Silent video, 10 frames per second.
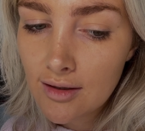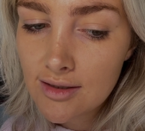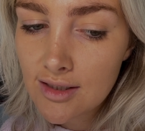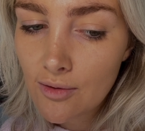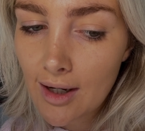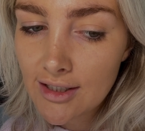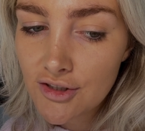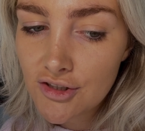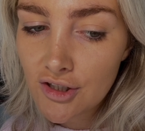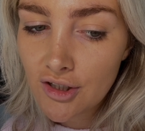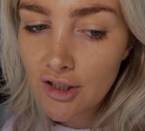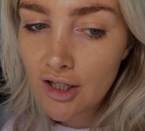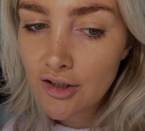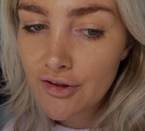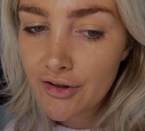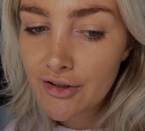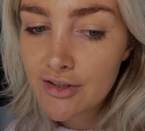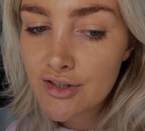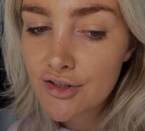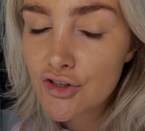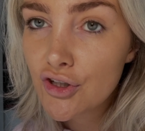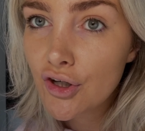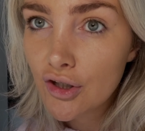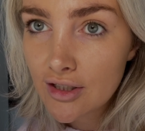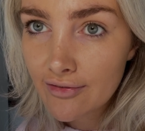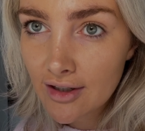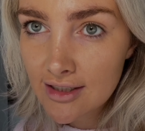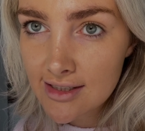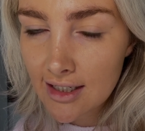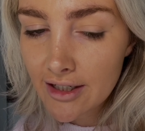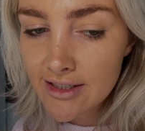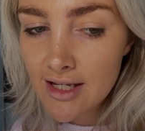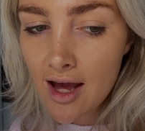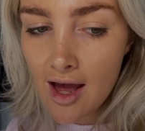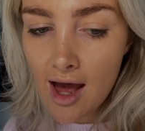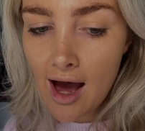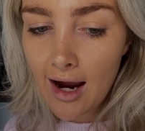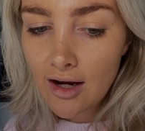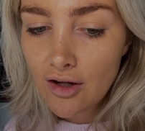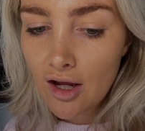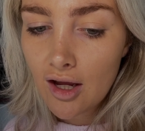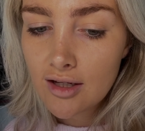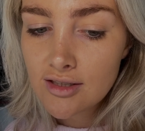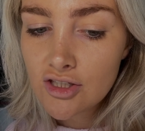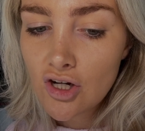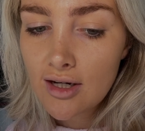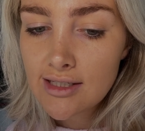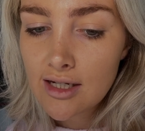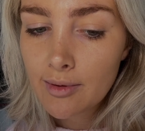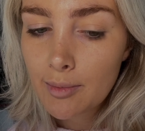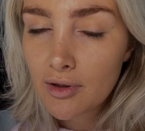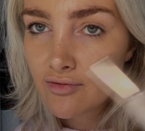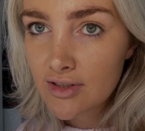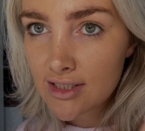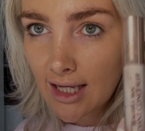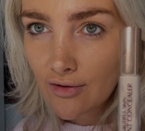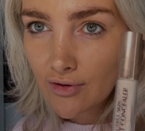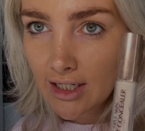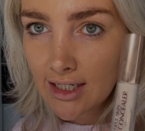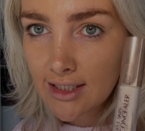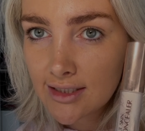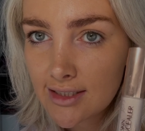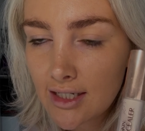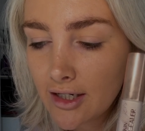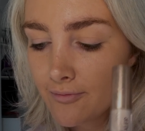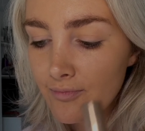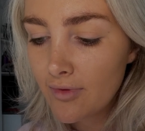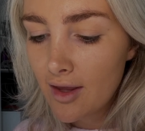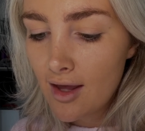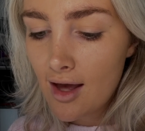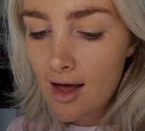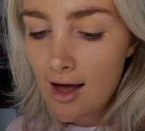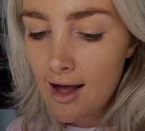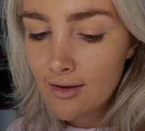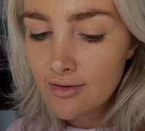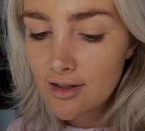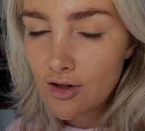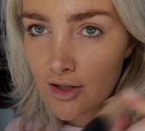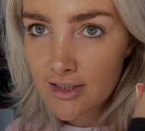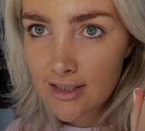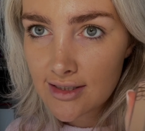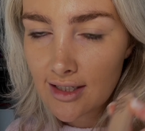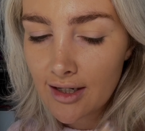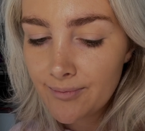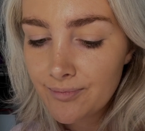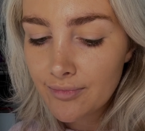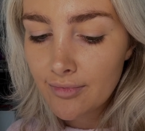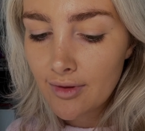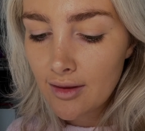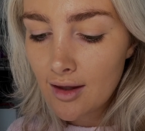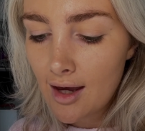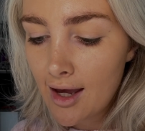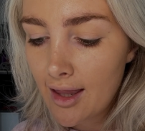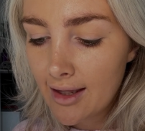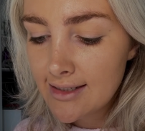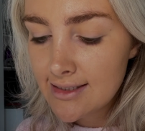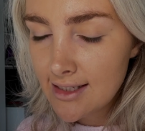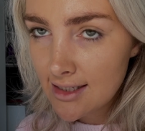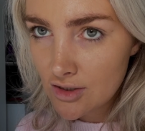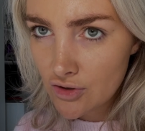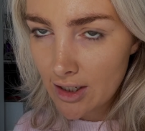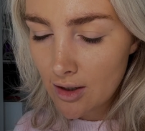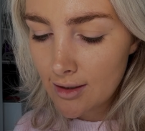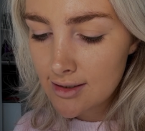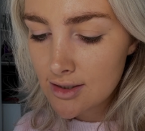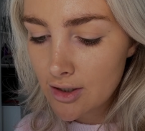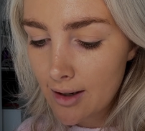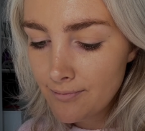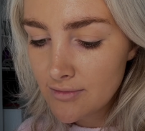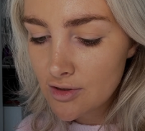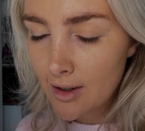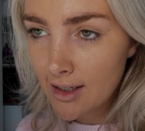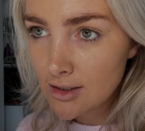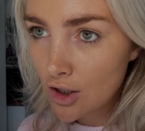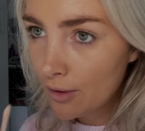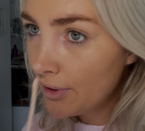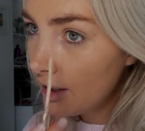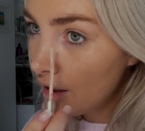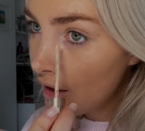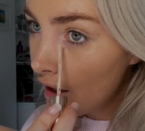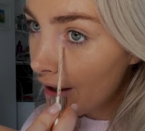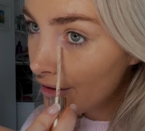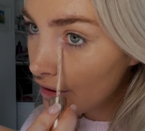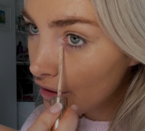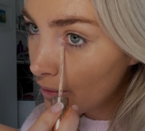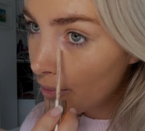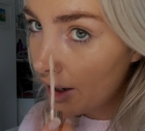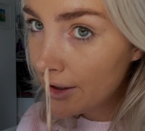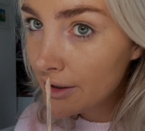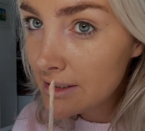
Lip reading: So I do use 2 different concealers. I use the Charlotte Tilbury Beautiful Skin Radiant Concealer and the Nars Concealer. I seen this trick on Instagram, so I had to copy. I'm going to go brighter.